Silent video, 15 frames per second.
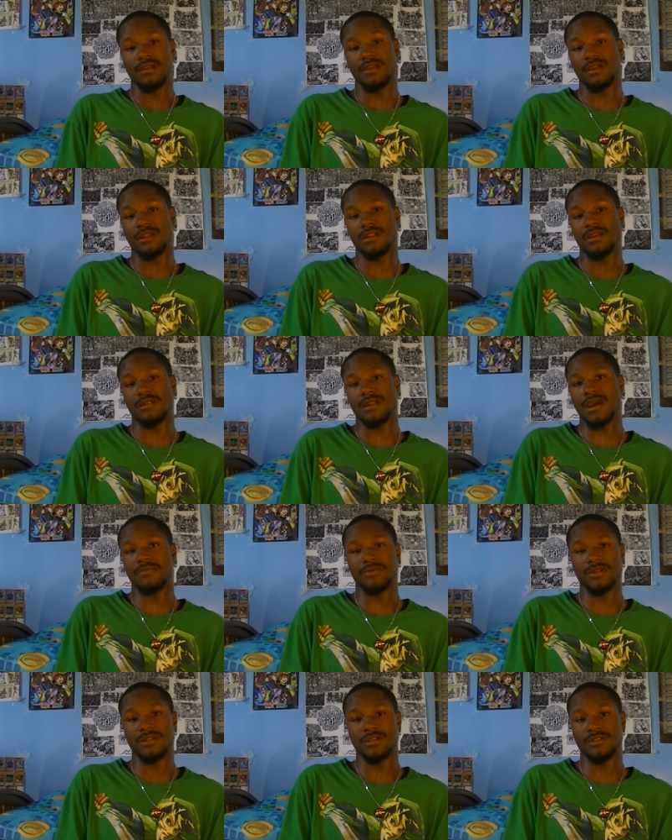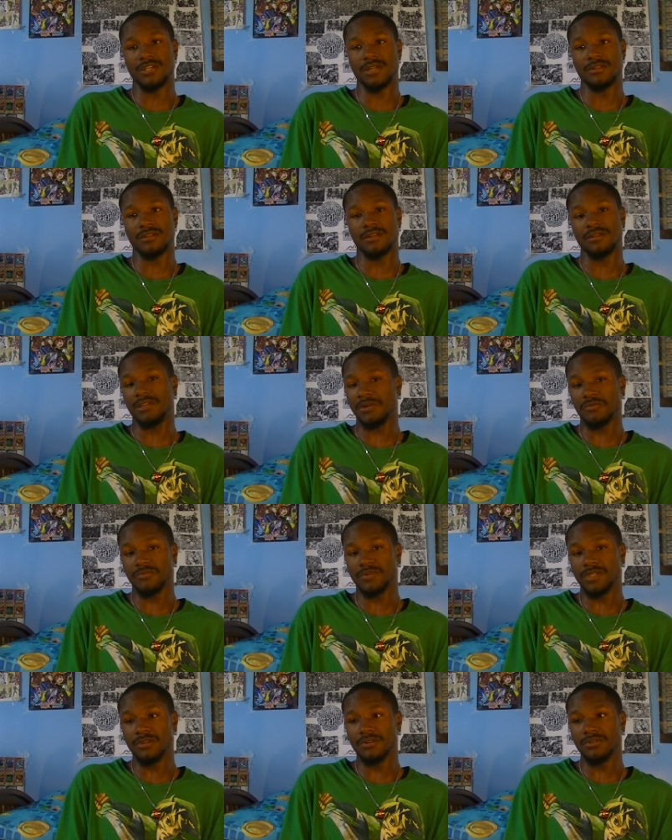and then not play the objective. And then when
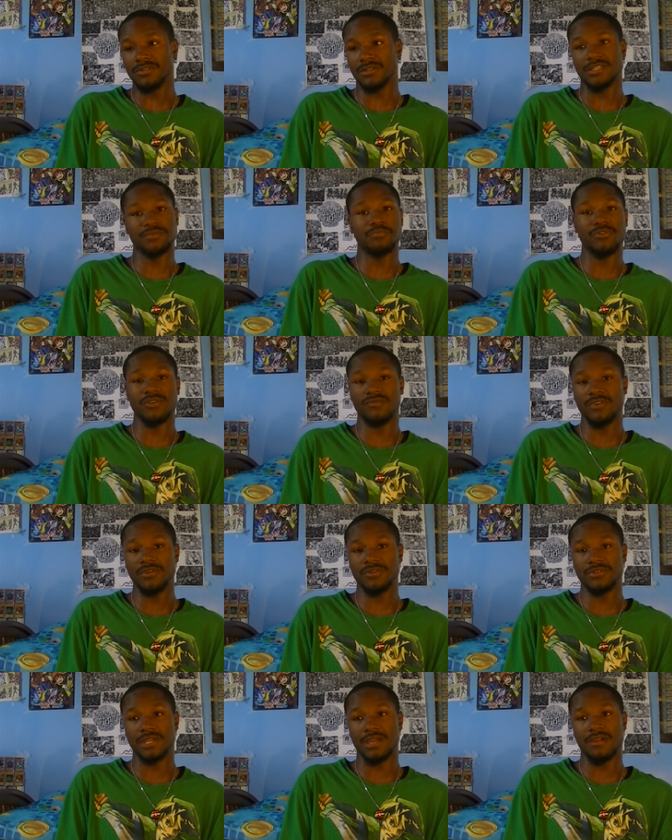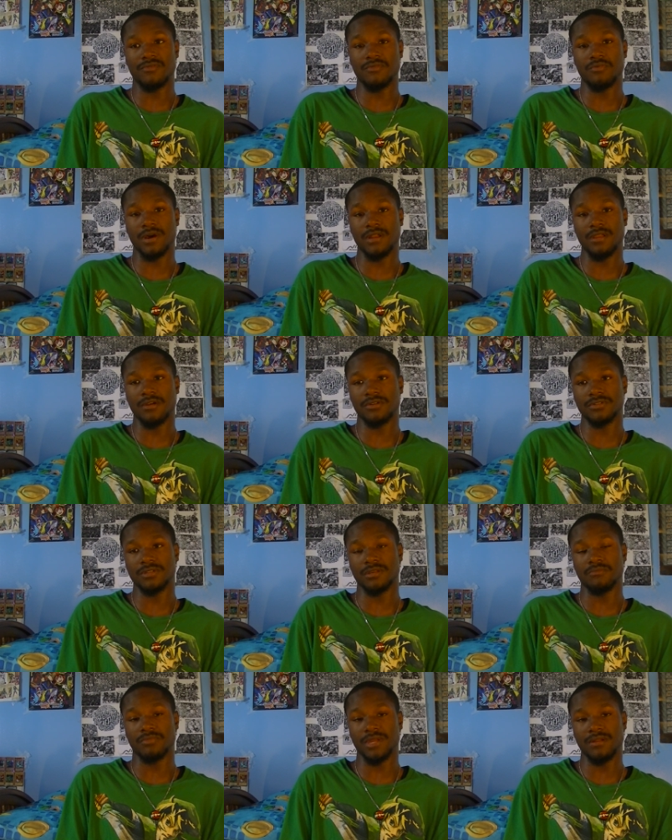we lose, let's point fingers at everybody else
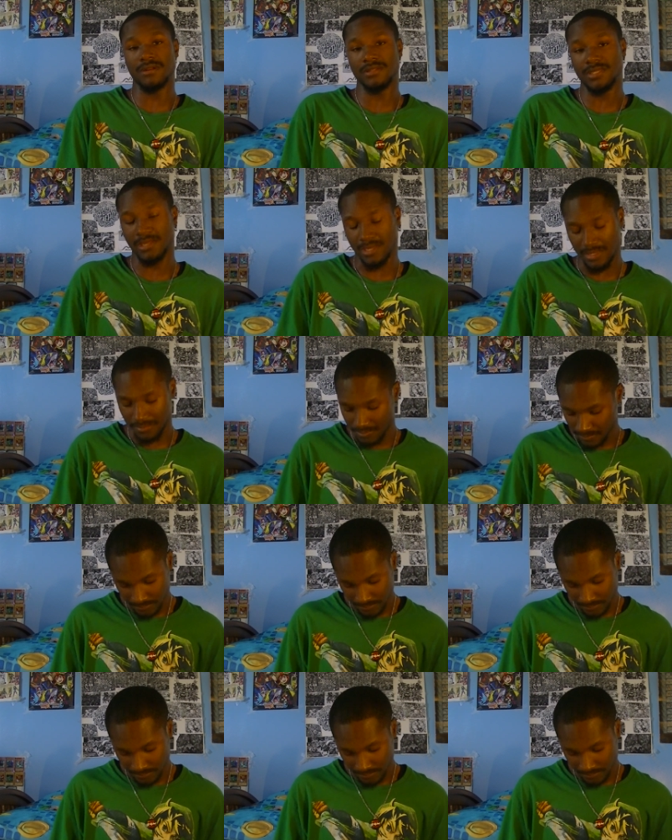and blame the team.